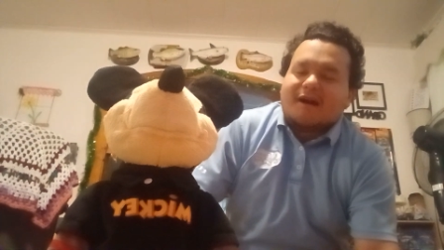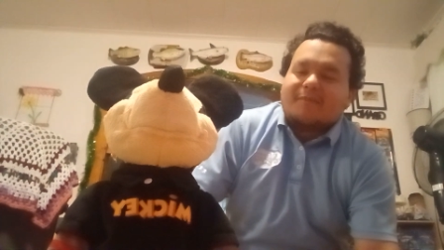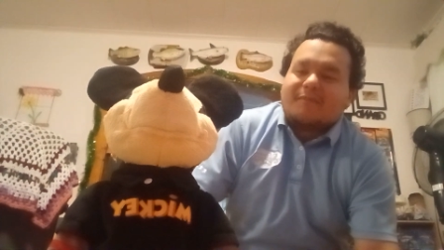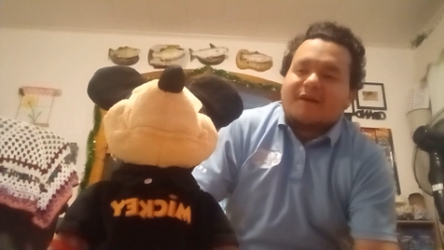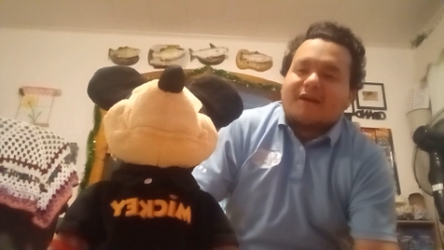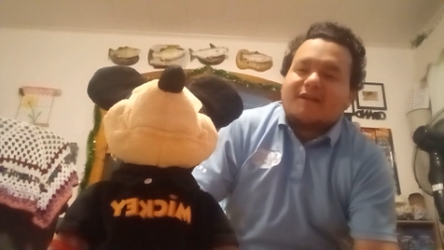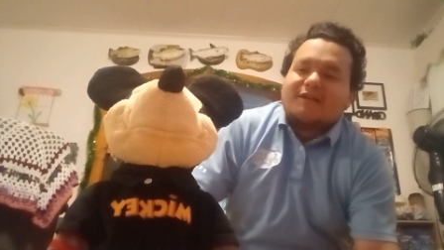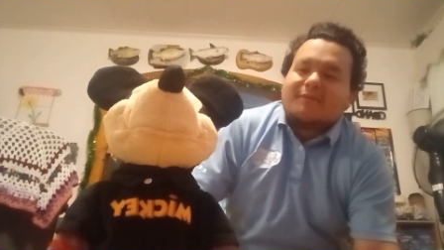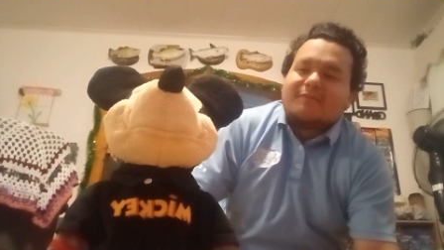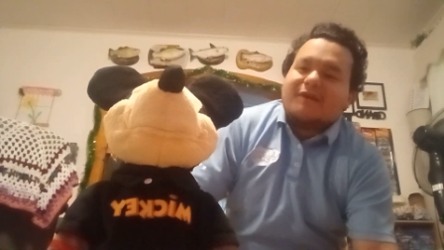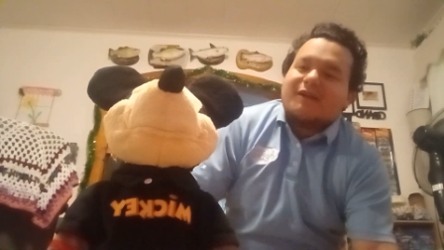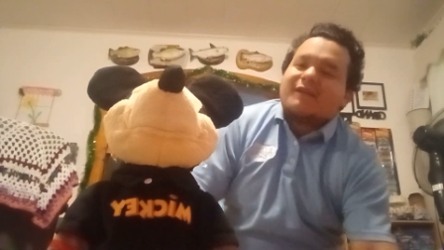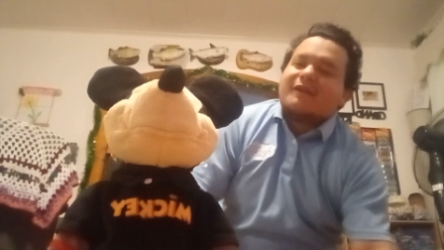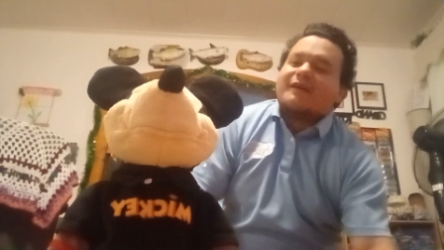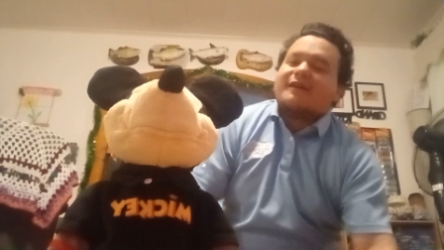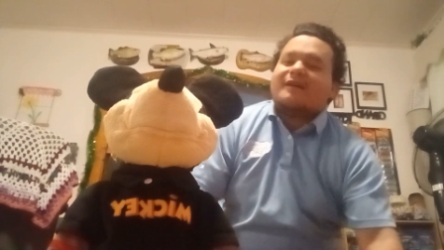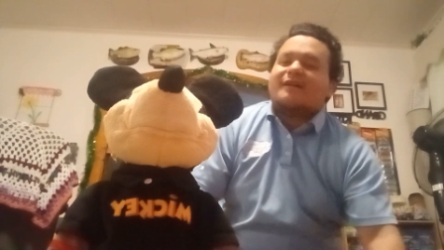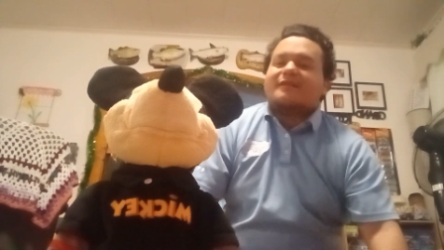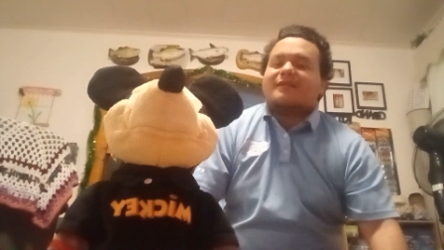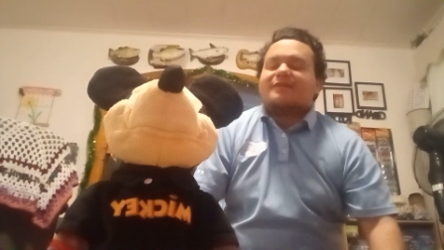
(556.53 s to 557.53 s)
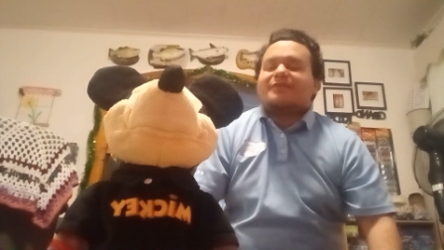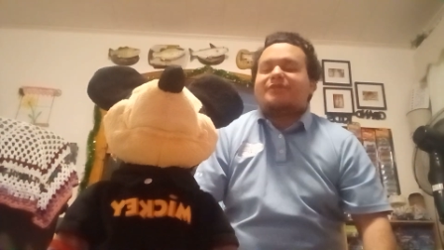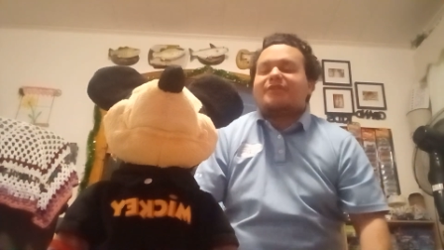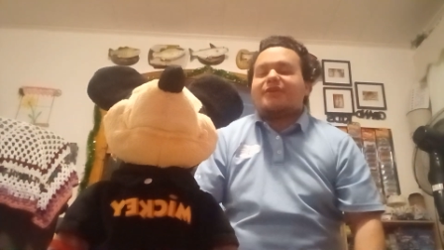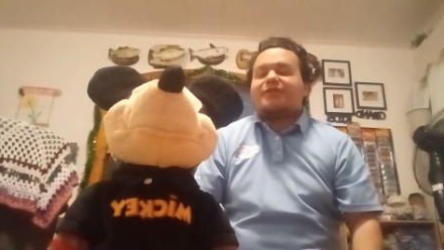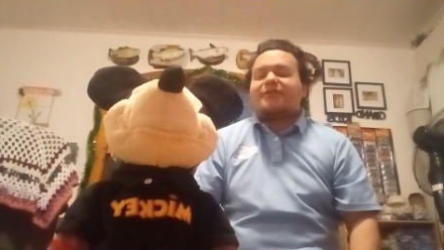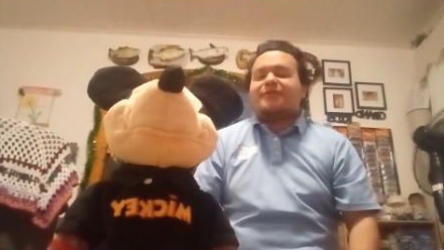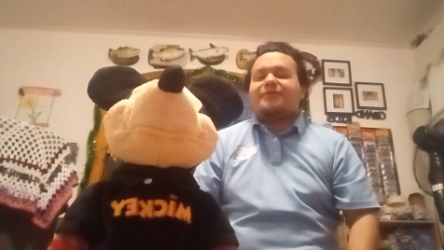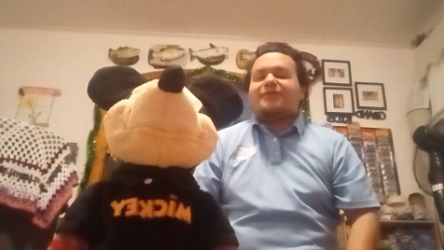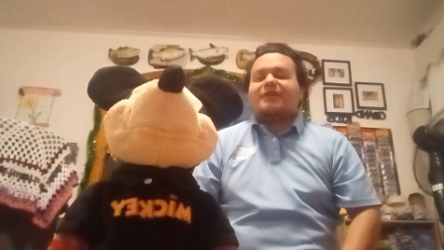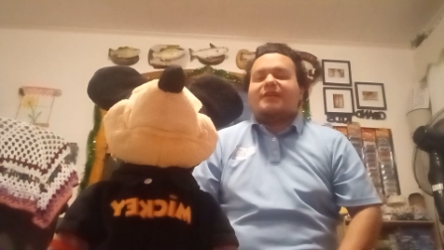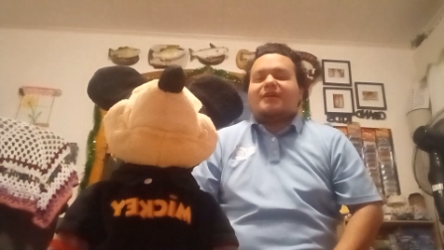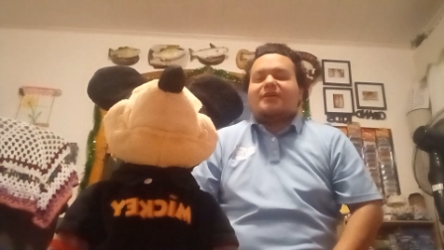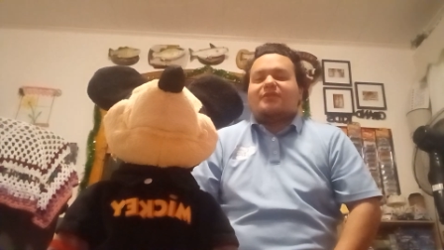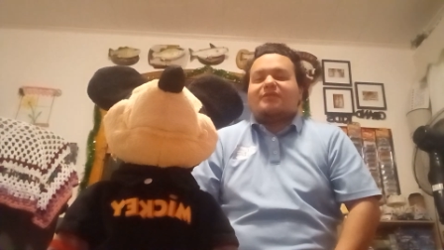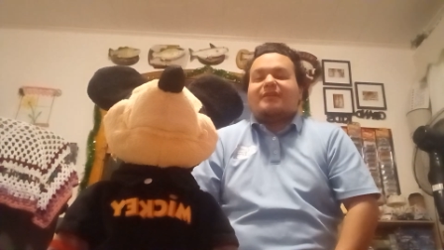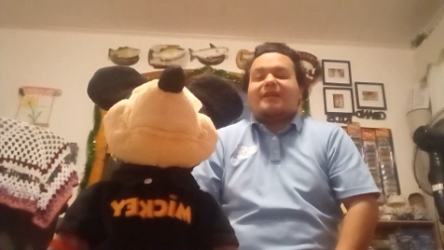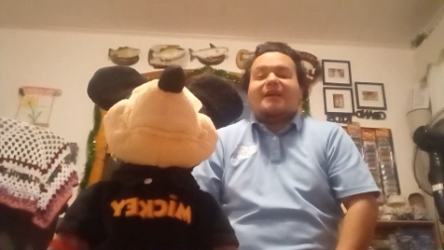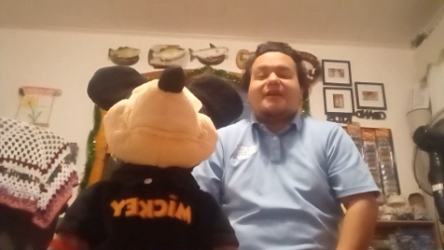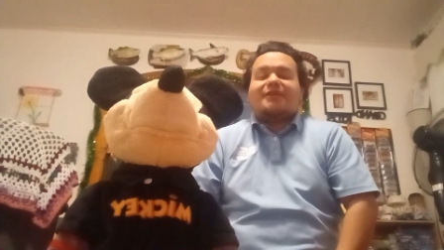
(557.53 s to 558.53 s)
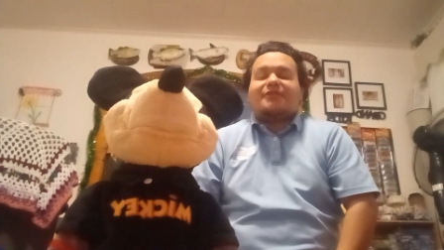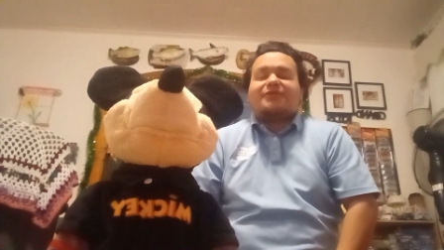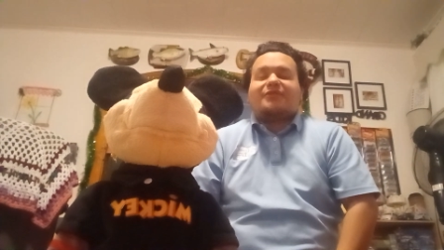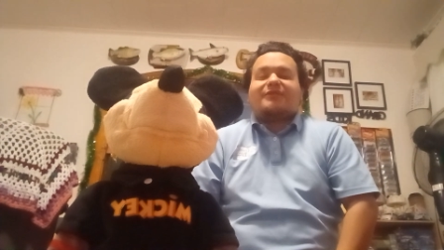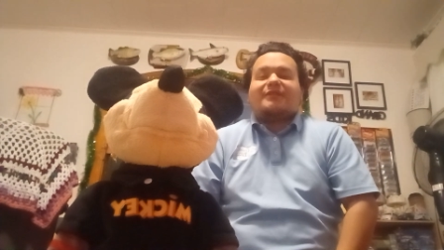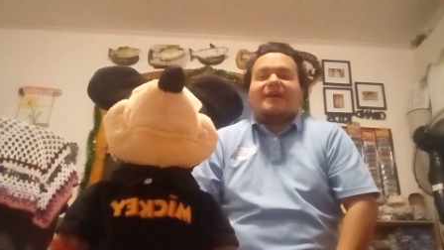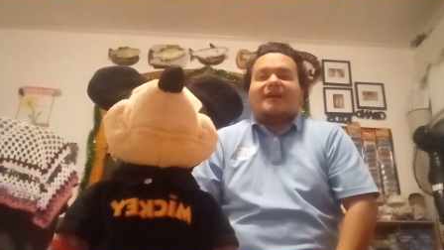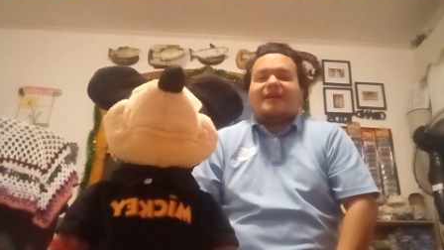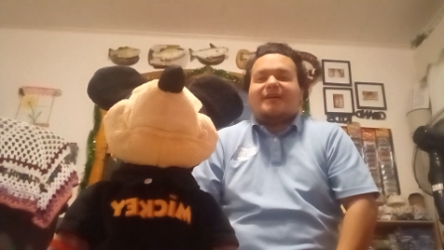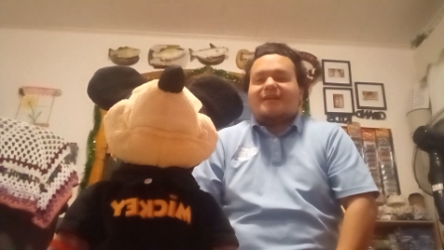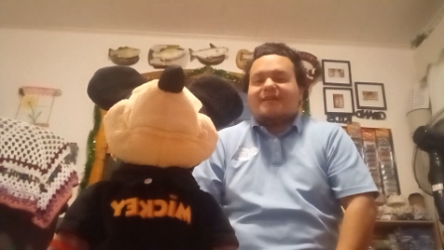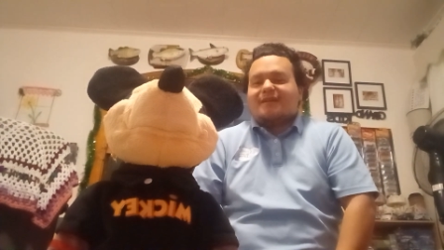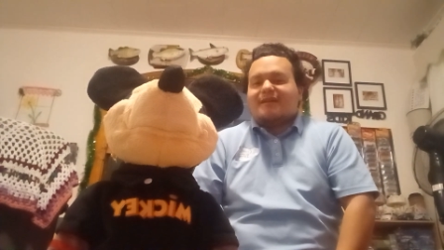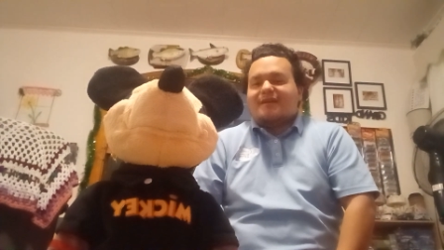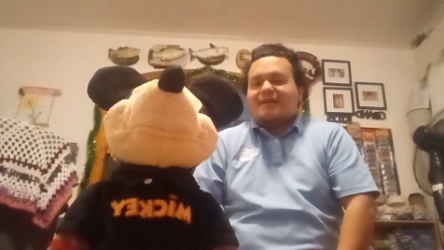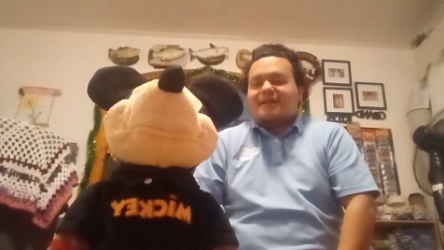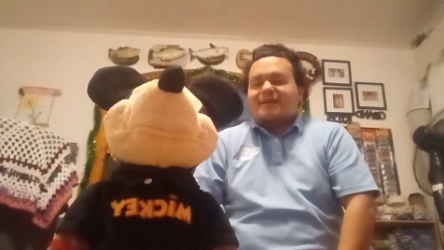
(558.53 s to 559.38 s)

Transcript: I might end up making another video later today,